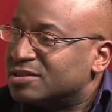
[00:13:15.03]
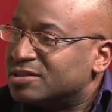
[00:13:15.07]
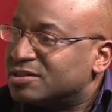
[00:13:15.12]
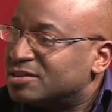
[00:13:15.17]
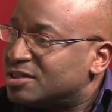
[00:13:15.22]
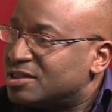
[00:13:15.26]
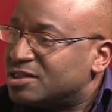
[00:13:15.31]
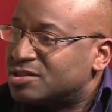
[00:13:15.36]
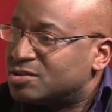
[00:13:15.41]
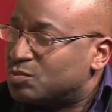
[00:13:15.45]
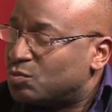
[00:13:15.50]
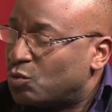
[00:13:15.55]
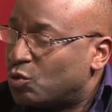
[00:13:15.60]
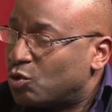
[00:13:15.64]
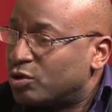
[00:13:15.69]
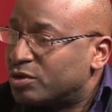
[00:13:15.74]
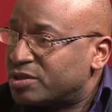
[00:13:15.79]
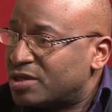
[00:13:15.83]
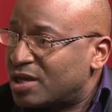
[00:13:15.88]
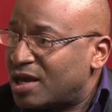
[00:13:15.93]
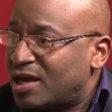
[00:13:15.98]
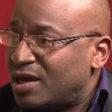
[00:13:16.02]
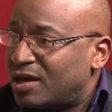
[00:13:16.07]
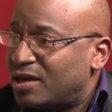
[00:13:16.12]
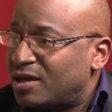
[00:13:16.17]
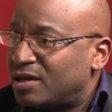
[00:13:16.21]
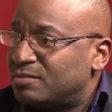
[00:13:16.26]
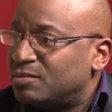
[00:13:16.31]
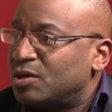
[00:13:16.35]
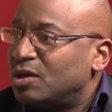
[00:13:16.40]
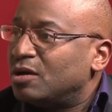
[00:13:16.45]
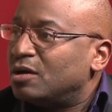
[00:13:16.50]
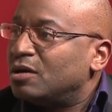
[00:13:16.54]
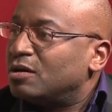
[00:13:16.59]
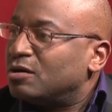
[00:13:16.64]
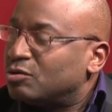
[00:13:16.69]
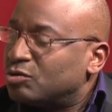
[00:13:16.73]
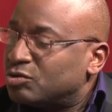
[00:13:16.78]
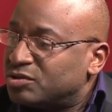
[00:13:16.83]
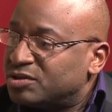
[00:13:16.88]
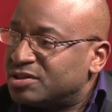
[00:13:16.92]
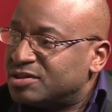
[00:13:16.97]
needs more time,
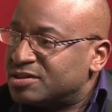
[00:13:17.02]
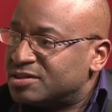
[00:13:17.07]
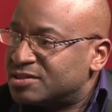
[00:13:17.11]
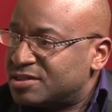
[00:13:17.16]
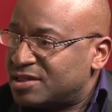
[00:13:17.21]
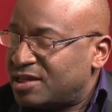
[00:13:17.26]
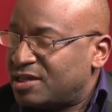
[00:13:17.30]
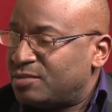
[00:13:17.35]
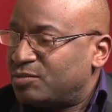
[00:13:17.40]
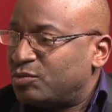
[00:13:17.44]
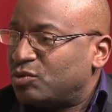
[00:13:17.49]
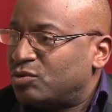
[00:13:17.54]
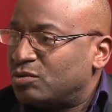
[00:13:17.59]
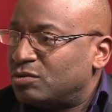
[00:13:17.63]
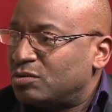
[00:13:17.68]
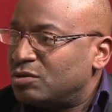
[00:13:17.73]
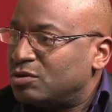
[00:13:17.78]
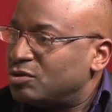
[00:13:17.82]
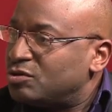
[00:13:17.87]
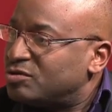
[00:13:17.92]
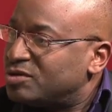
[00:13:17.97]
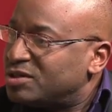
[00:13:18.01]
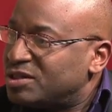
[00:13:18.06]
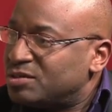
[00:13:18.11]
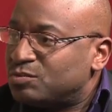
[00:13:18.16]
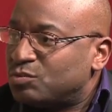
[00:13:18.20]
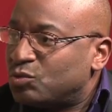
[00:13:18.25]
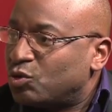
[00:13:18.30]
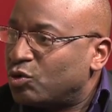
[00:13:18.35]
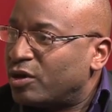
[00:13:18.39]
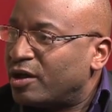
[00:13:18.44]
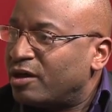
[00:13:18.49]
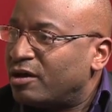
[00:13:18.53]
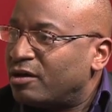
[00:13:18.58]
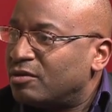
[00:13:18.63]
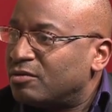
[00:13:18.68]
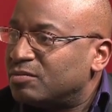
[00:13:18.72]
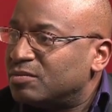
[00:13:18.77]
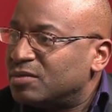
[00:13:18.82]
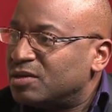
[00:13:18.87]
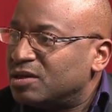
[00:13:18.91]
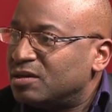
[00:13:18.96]
or the disabled who need more
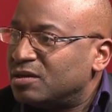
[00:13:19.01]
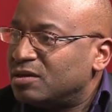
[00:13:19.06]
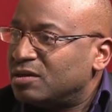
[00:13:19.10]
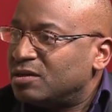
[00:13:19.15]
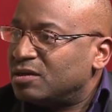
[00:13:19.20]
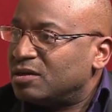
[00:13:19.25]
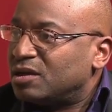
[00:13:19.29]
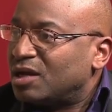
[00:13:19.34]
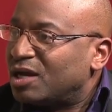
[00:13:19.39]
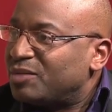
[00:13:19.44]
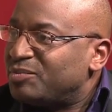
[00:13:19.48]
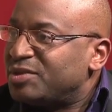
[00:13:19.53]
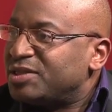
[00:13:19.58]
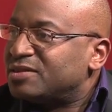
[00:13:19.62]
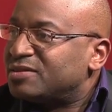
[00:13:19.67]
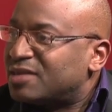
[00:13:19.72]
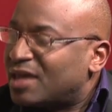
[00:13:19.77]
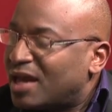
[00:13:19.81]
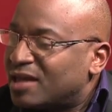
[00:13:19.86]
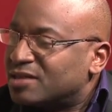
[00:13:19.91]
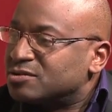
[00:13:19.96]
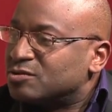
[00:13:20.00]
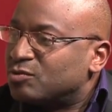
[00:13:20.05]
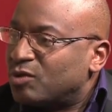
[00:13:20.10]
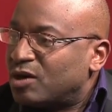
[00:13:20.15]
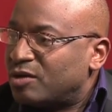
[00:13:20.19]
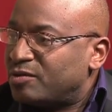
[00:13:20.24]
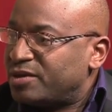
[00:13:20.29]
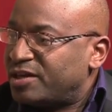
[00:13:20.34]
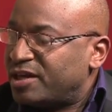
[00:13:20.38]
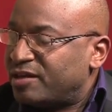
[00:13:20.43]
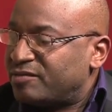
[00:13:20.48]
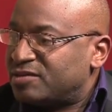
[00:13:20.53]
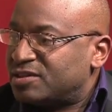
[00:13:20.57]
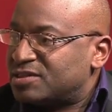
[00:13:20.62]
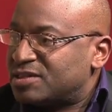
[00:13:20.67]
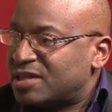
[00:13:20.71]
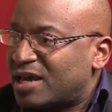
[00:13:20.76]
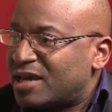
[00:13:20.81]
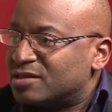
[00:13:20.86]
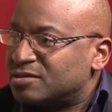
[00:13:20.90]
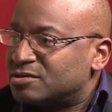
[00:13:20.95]
help, I mean, that's why we have
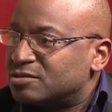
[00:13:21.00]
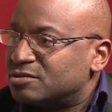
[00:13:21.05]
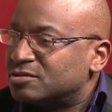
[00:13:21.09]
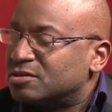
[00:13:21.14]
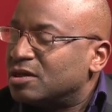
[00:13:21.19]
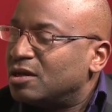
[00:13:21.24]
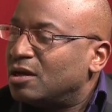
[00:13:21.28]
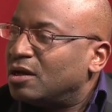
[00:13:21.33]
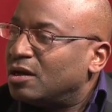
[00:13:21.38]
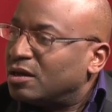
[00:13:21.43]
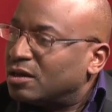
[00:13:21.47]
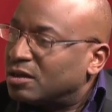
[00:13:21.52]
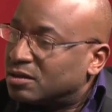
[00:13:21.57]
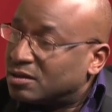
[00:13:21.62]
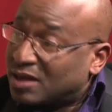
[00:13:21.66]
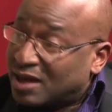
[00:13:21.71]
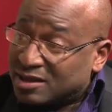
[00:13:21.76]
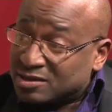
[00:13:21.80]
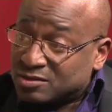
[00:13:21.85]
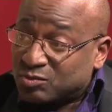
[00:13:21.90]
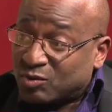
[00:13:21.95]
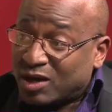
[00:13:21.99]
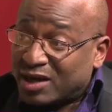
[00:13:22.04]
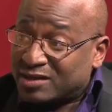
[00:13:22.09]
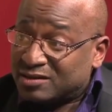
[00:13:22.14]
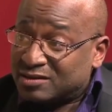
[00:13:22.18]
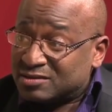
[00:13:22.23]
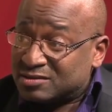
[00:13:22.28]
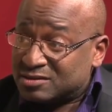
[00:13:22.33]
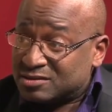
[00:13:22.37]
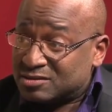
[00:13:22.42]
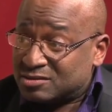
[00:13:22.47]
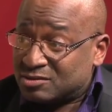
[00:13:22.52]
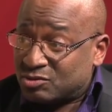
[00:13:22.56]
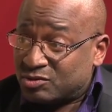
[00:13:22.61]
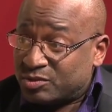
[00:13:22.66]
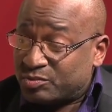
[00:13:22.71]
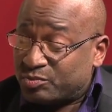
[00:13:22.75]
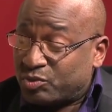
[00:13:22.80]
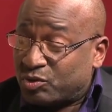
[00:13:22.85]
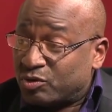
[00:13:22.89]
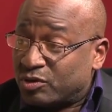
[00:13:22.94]
disasters. That's why this is so
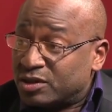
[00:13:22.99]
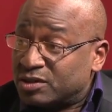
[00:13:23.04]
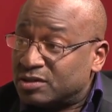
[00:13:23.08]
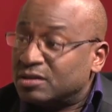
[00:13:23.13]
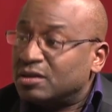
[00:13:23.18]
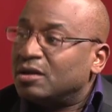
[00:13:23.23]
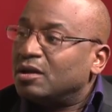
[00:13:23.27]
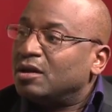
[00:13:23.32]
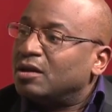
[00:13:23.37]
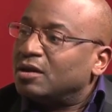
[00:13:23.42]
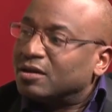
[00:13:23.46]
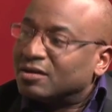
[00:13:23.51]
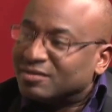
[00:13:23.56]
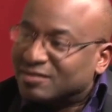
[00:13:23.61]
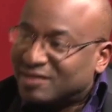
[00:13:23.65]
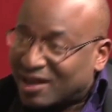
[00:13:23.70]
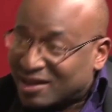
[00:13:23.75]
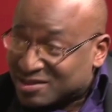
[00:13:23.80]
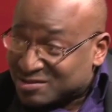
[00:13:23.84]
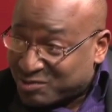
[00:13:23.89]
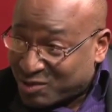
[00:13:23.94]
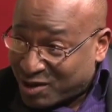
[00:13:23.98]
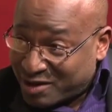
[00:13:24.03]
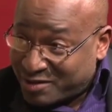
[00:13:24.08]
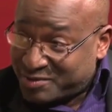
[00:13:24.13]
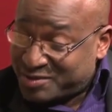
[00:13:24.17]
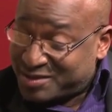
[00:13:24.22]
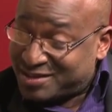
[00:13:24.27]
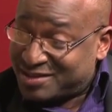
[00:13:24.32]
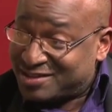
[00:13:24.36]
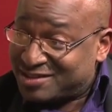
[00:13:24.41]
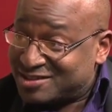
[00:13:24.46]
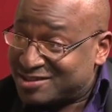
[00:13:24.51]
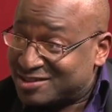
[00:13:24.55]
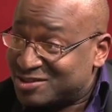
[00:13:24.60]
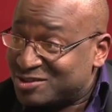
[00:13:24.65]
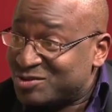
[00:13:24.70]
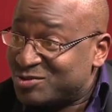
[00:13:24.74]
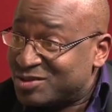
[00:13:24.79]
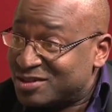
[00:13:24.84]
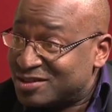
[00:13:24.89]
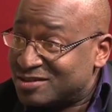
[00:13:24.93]
important. That's why we need
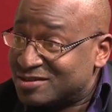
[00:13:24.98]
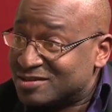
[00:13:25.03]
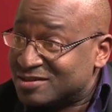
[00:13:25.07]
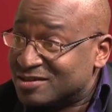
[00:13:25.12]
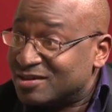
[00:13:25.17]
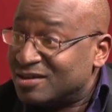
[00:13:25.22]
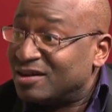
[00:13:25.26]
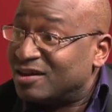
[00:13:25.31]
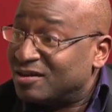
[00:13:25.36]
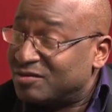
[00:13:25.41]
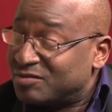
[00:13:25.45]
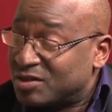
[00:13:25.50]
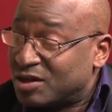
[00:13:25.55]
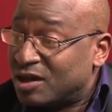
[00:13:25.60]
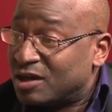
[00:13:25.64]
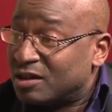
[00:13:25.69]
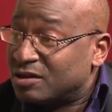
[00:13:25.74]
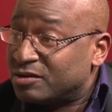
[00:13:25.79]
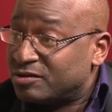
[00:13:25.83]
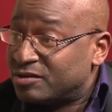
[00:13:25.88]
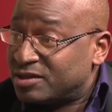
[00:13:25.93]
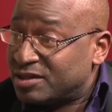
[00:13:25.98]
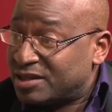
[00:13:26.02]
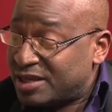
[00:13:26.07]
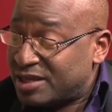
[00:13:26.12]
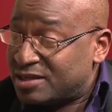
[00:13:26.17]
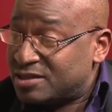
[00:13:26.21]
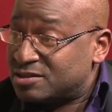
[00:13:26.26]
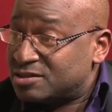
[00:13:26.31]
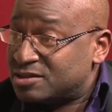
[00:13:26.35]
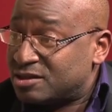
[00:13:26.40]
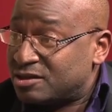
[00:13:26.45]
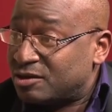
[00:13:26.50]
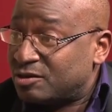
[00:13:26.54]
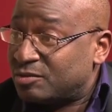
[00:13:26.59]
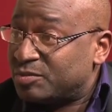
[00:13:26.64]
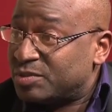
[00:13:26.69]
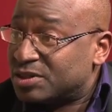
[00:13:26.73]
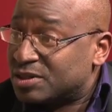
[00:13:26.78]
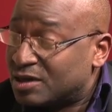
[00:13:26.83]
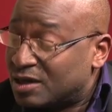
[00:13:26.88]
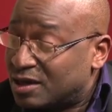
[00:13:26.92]
students of color engaged here,
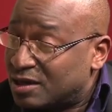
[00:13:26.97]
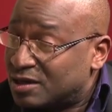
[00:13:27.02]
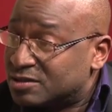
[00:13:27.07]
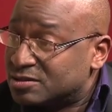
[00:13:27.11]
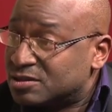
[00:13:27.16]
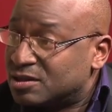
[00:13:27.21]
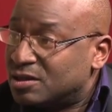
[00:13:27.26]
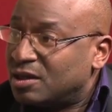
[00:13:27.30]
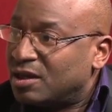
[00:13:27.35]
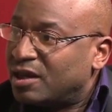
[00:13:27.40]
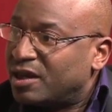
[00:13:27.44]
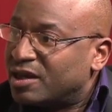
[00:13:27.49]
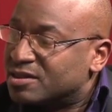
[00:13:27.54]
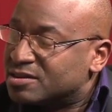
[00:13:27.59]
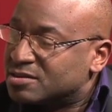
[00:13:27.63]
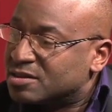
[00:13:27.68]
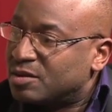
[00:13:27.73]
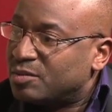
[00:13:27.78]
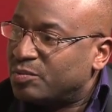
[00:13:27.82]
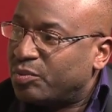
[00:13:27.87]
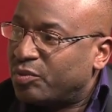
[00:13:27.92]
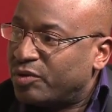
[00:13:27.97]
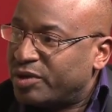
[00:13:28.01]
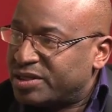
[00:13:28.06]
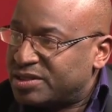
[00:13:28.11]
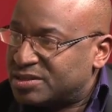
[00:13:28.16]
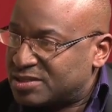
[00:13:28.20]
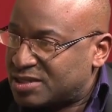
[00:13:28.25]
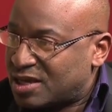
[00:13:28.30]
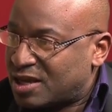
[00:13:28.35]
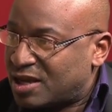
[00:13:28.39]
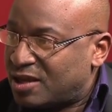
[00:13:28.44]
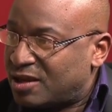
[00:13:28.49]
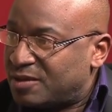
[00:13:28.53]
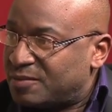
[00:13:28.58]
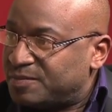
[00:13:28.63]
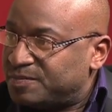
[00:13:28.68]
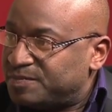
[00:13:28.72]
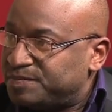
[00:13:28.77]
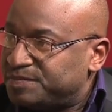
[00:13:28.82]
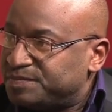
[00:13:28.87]
because at some point in time,